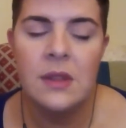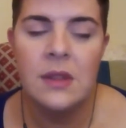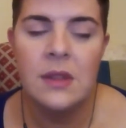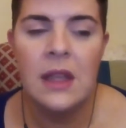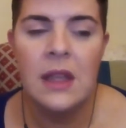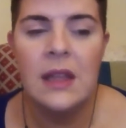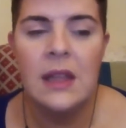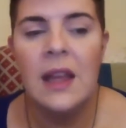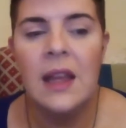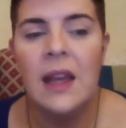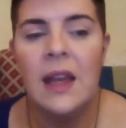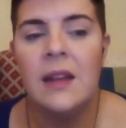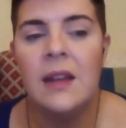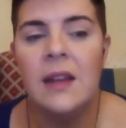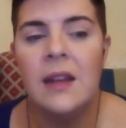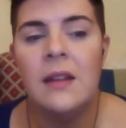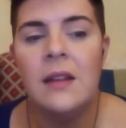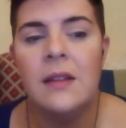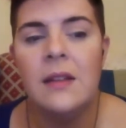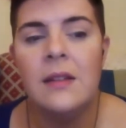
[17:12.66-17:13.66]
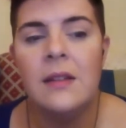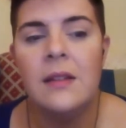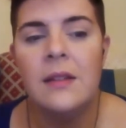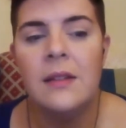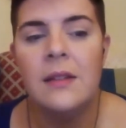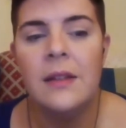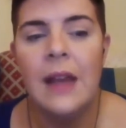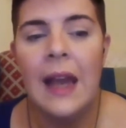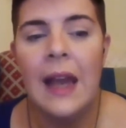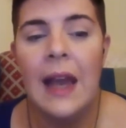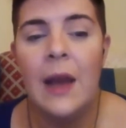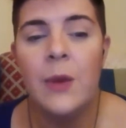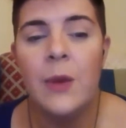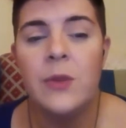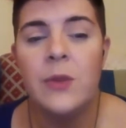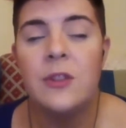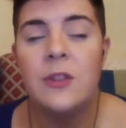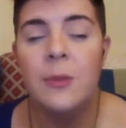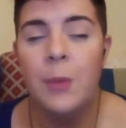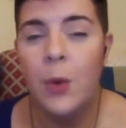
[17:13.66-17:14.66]
And then, how
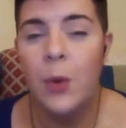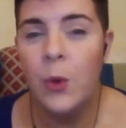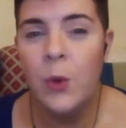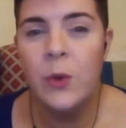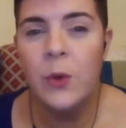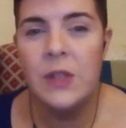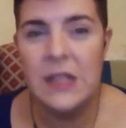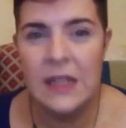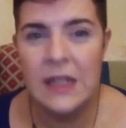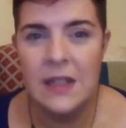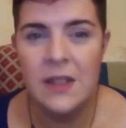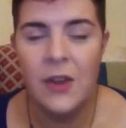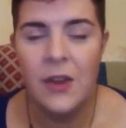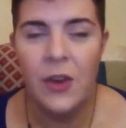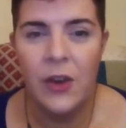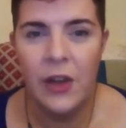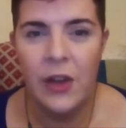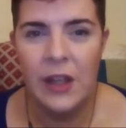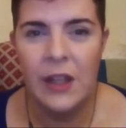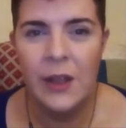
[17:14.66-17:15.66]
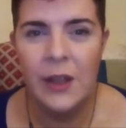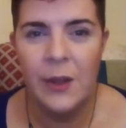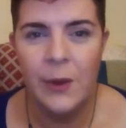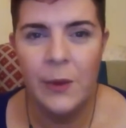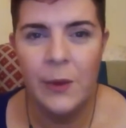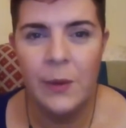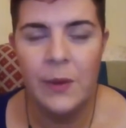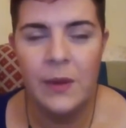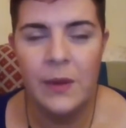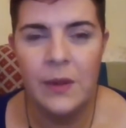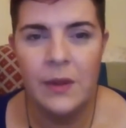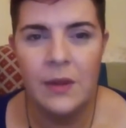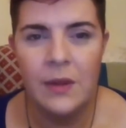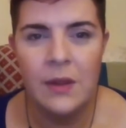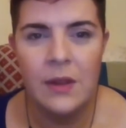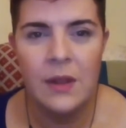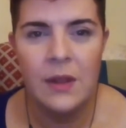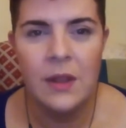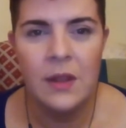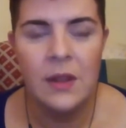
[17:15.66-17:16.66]
supported are you?
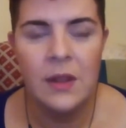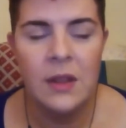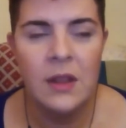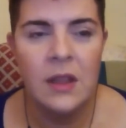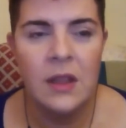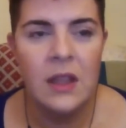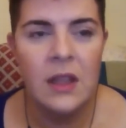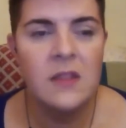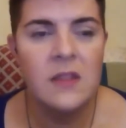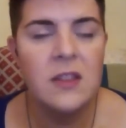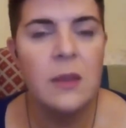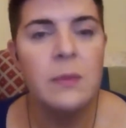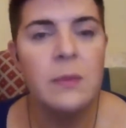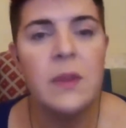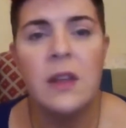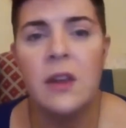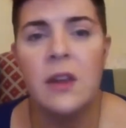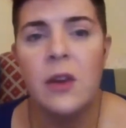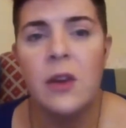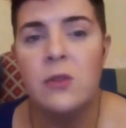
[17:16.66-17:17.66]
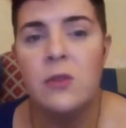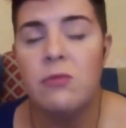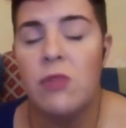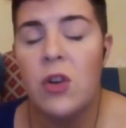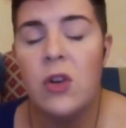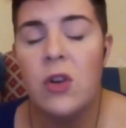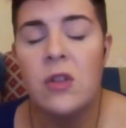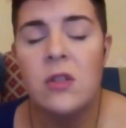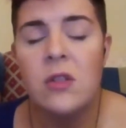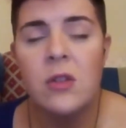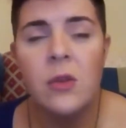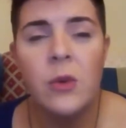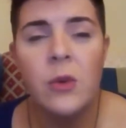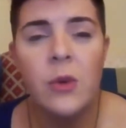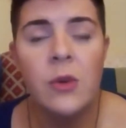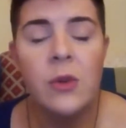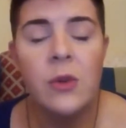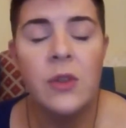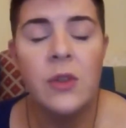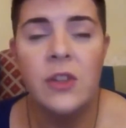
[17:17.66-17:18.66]
If something goes wrong,
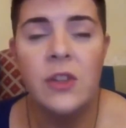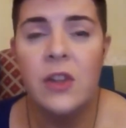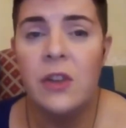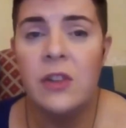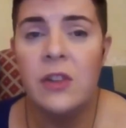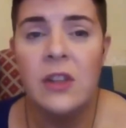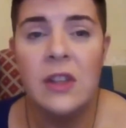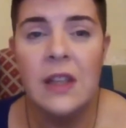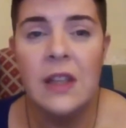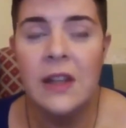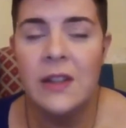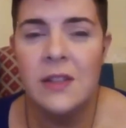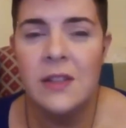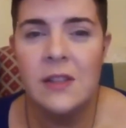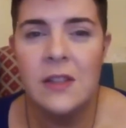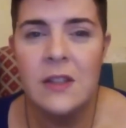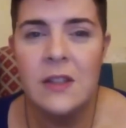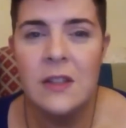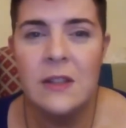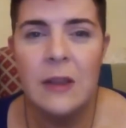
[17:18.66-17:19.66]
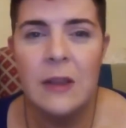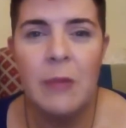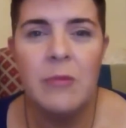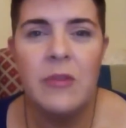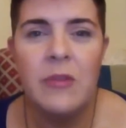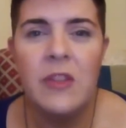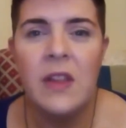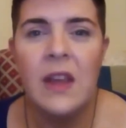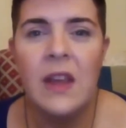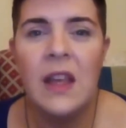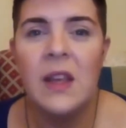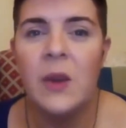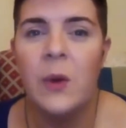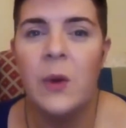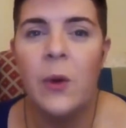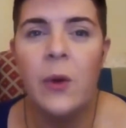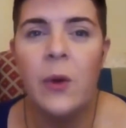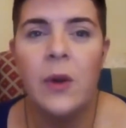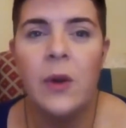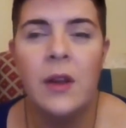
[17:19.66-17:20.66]
or you don't know the answer to something,
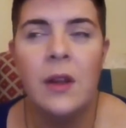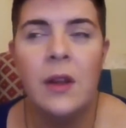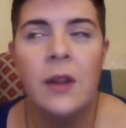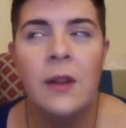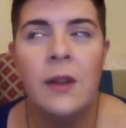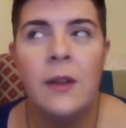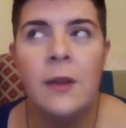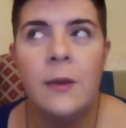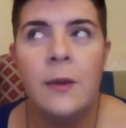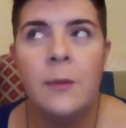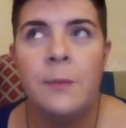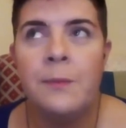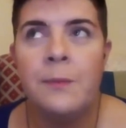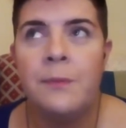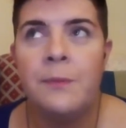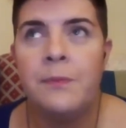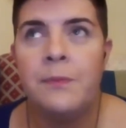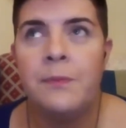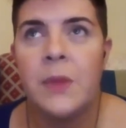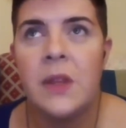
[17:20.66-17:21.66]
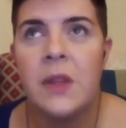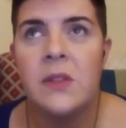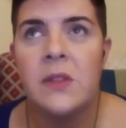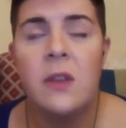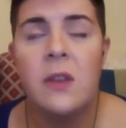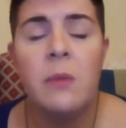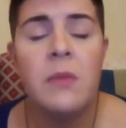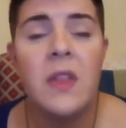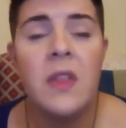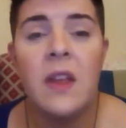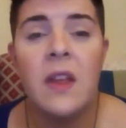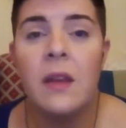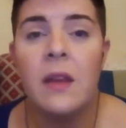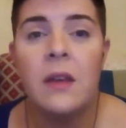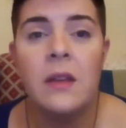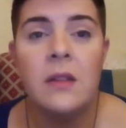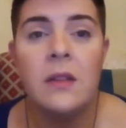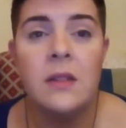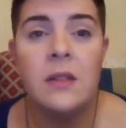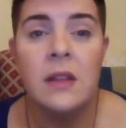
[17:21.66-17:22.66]
or
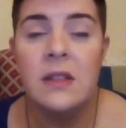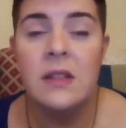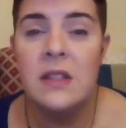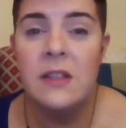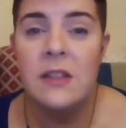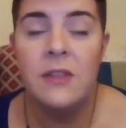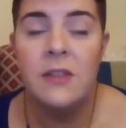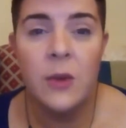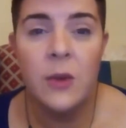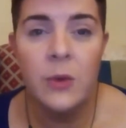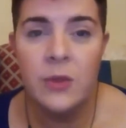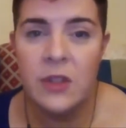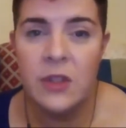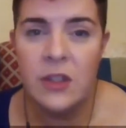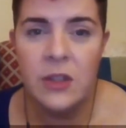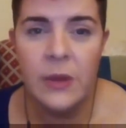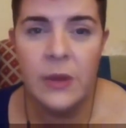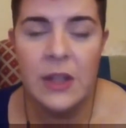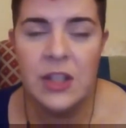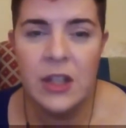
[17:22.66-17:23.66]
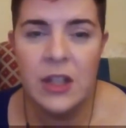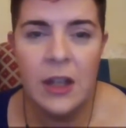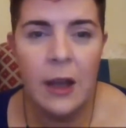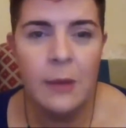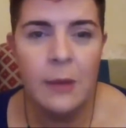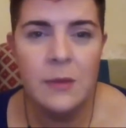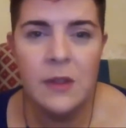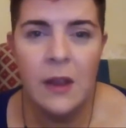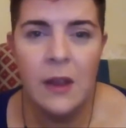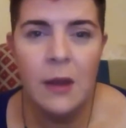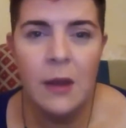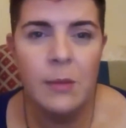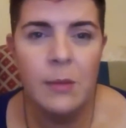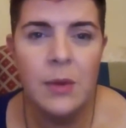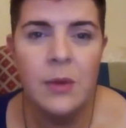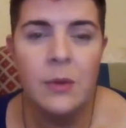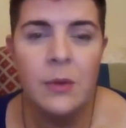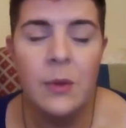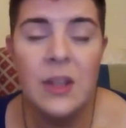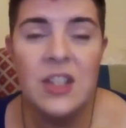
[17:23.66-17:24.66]
a difficult situation comes up,
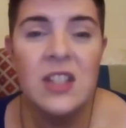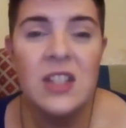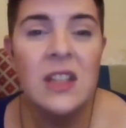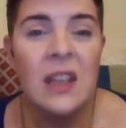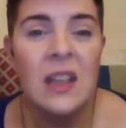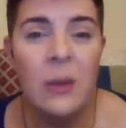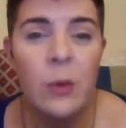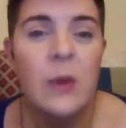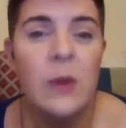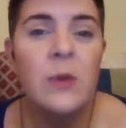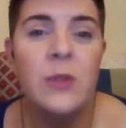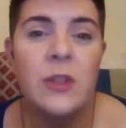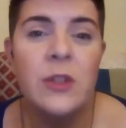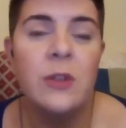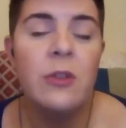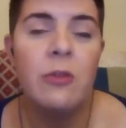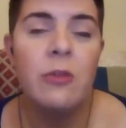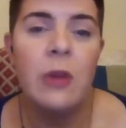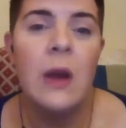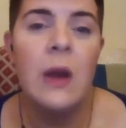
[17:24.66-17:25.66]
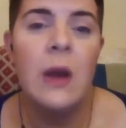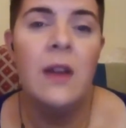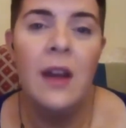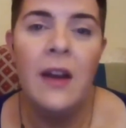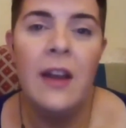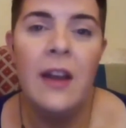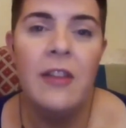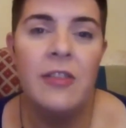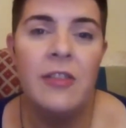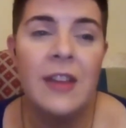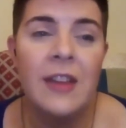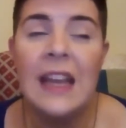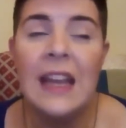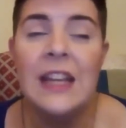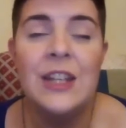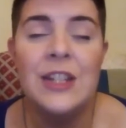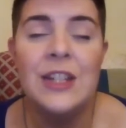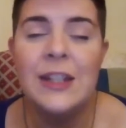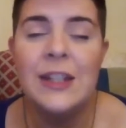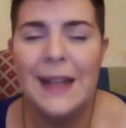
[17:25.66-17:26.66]
which it will do throughout life
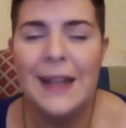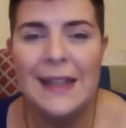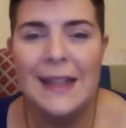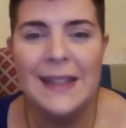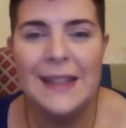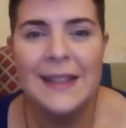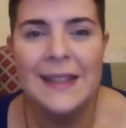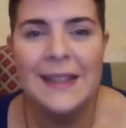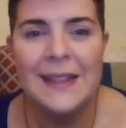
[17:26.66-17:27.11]
occasionally.